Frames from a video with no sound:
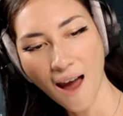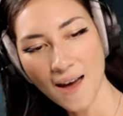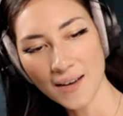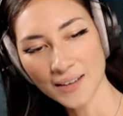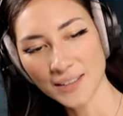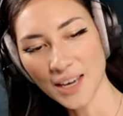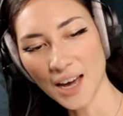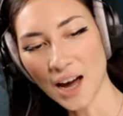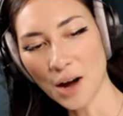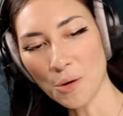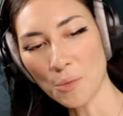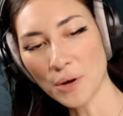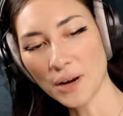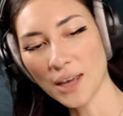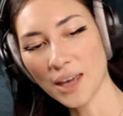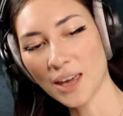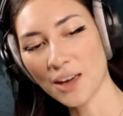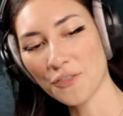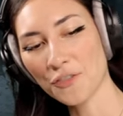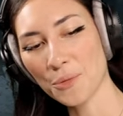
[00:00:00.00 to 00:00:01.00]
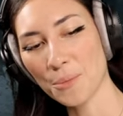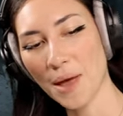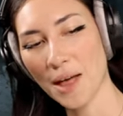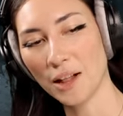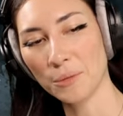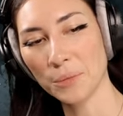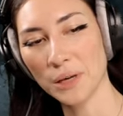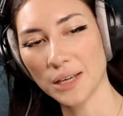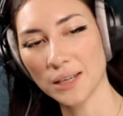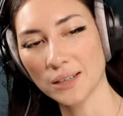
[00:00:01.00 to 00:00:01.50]
Yeah, I want to hear from
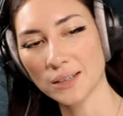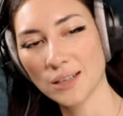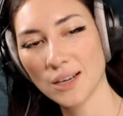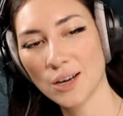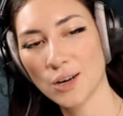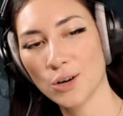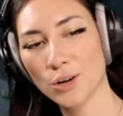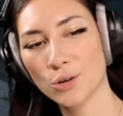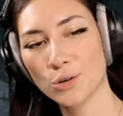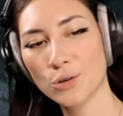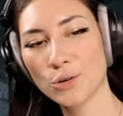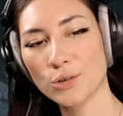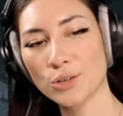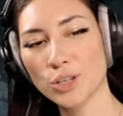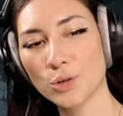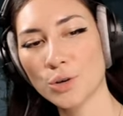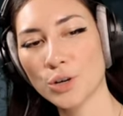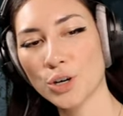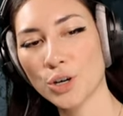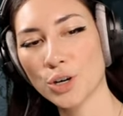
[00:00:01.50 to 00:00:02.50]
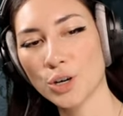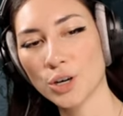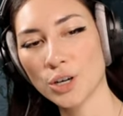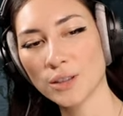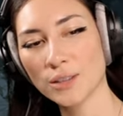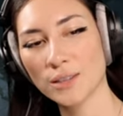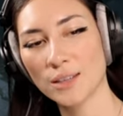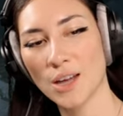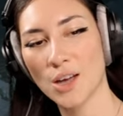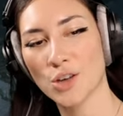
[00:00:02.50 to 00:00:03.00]
Helmi. Who you heard?
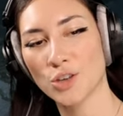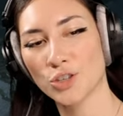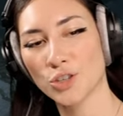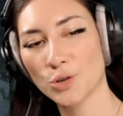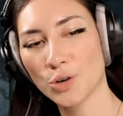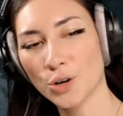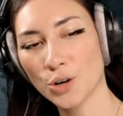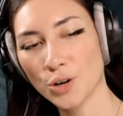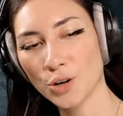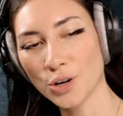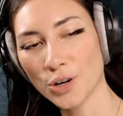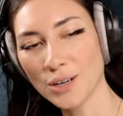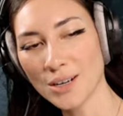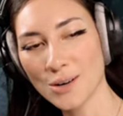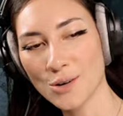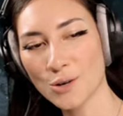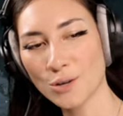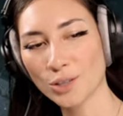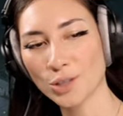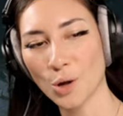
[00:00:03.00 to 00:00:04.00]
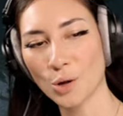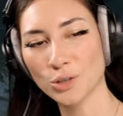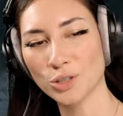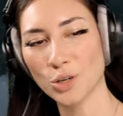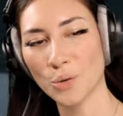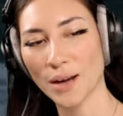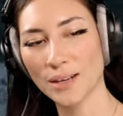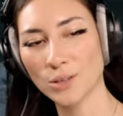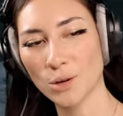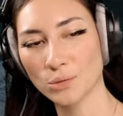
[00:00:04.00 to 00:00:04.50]
You heard? Who told you
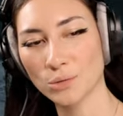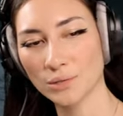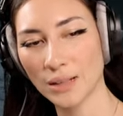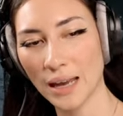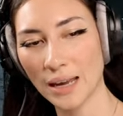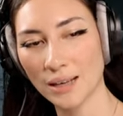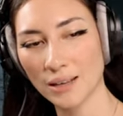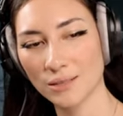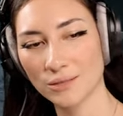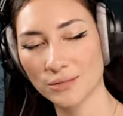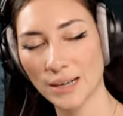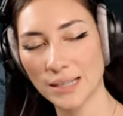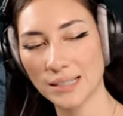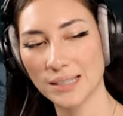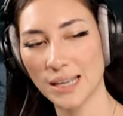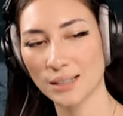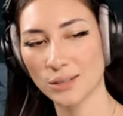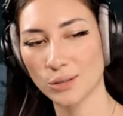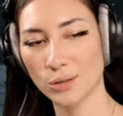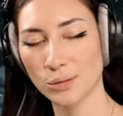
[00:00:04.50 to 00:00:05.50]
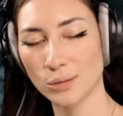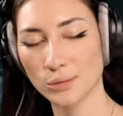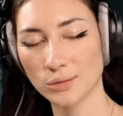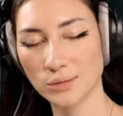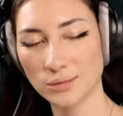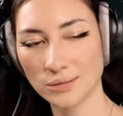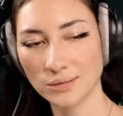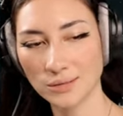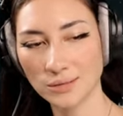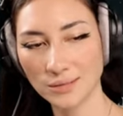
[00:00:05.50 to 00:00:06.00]
I don't like Red Dead 2?
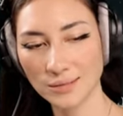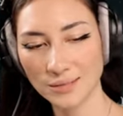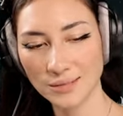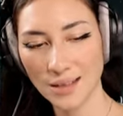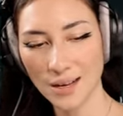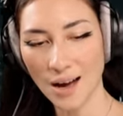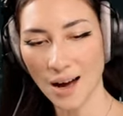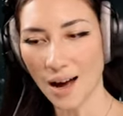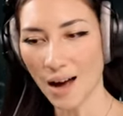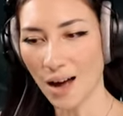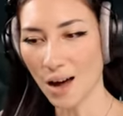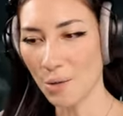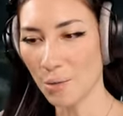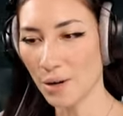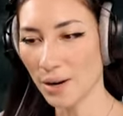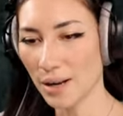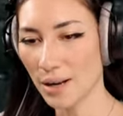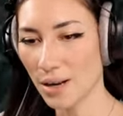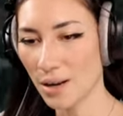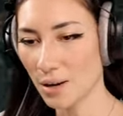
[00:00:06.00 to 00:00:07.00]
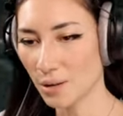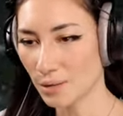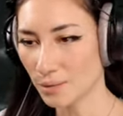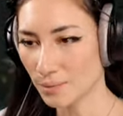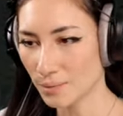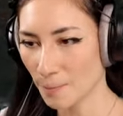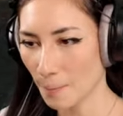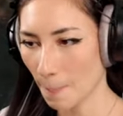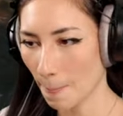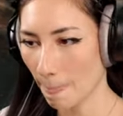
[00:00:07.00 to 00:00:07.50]
I want to know.
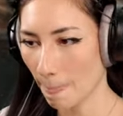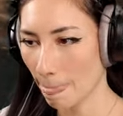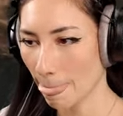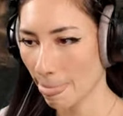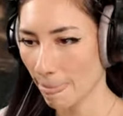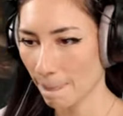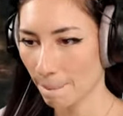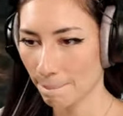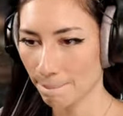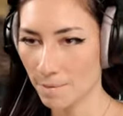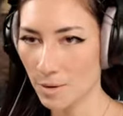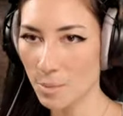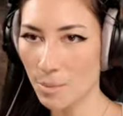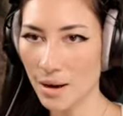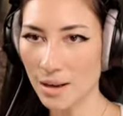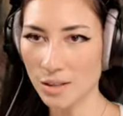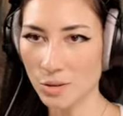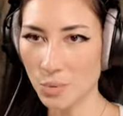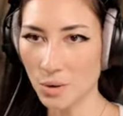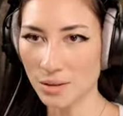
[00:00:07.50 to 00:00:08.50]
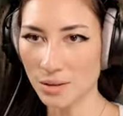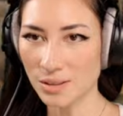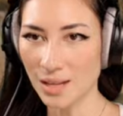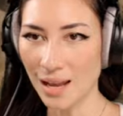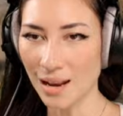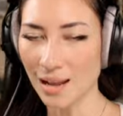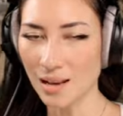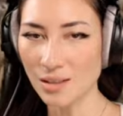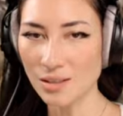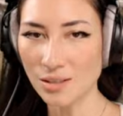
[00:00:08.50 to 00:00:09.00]
You might as well tell
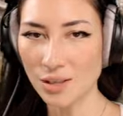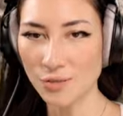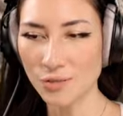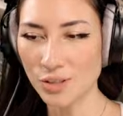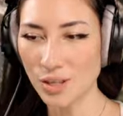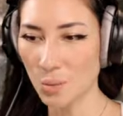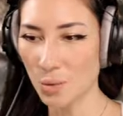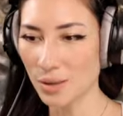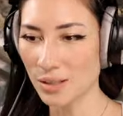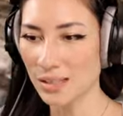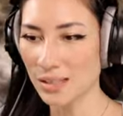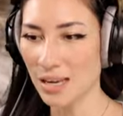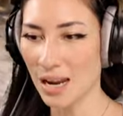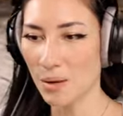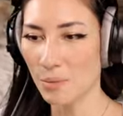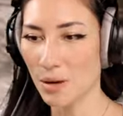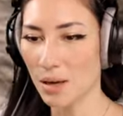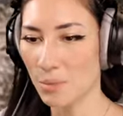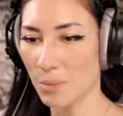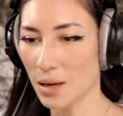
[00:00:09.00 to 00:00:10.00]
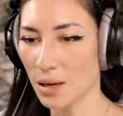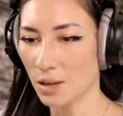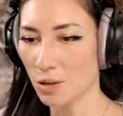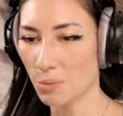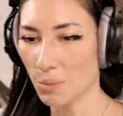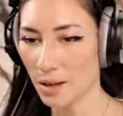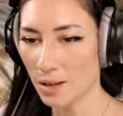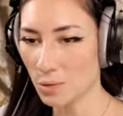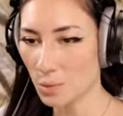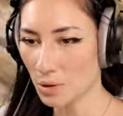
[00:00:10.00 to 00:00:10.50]
us. If someone's naming me, you
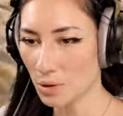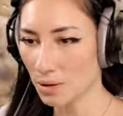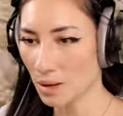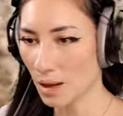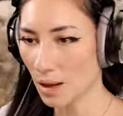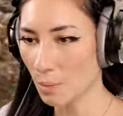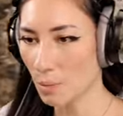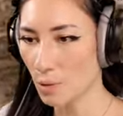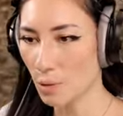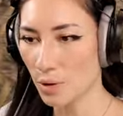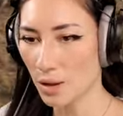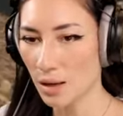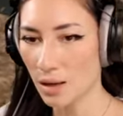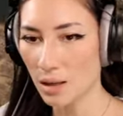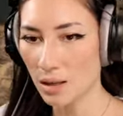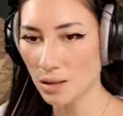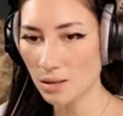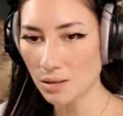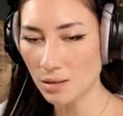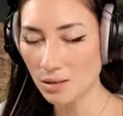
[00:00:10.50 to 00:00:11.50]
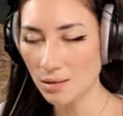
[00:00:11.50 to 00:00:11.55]
might as well name who it is.